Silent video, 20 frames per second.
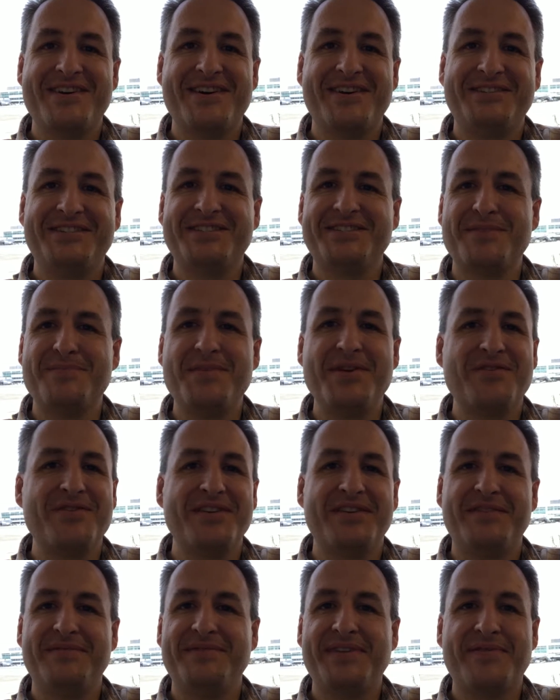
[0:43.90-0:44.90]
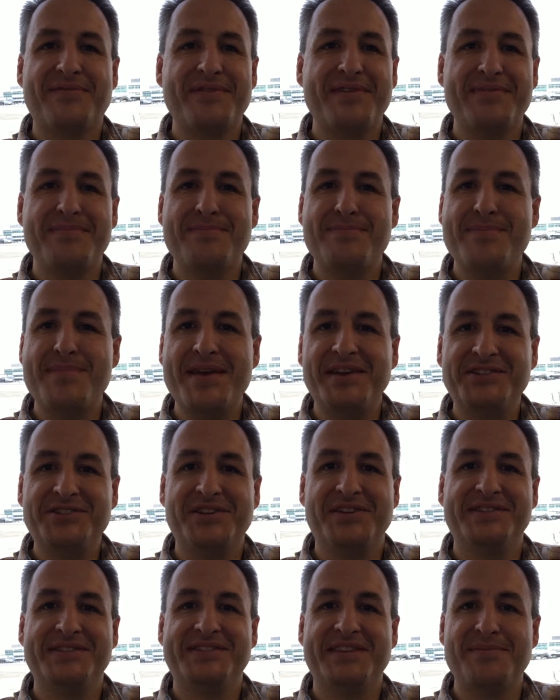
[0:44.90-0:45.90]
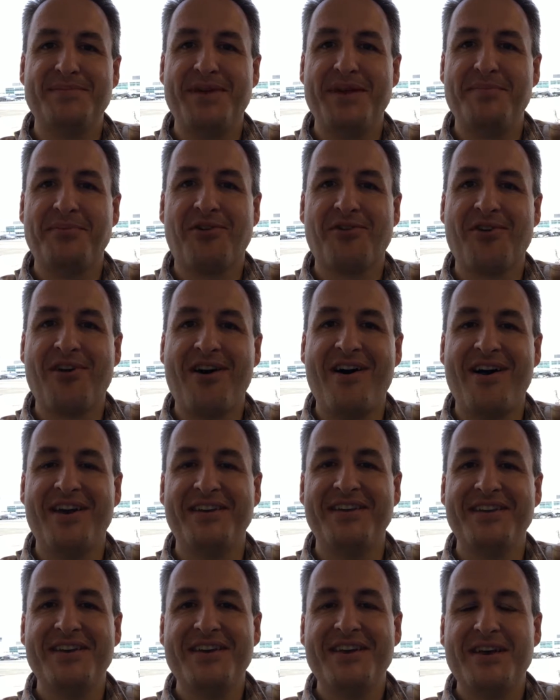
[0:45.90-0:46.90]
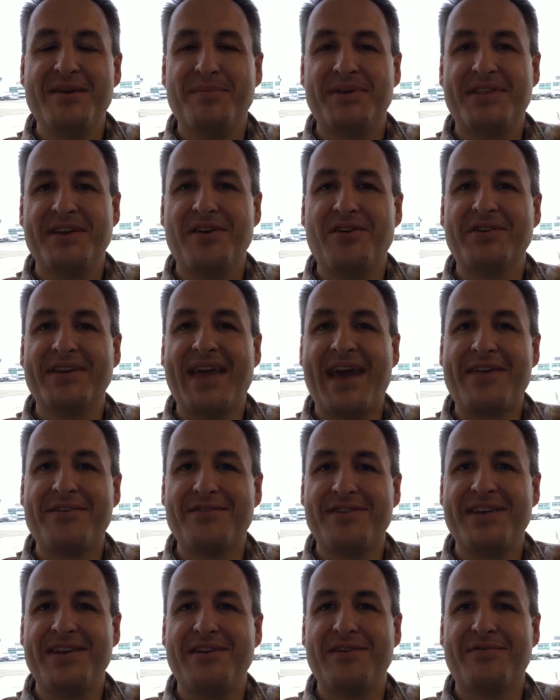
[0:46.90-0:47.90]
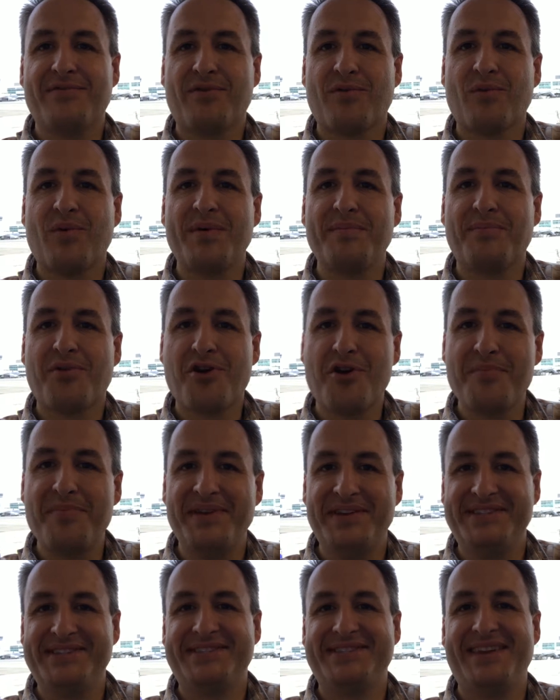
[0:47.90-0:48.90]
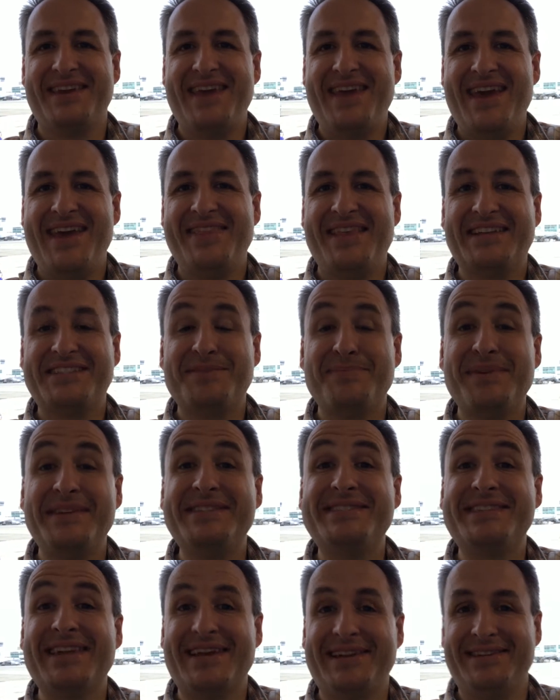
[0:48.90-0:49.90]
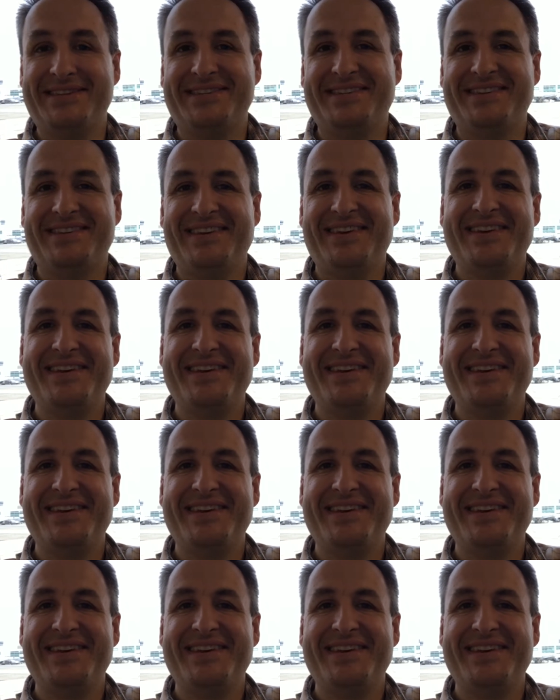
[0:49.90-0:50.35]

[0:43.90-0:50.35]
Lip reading: just a myriad of different missions that people are on, but they all gather here for one purpose, and that's to be sent.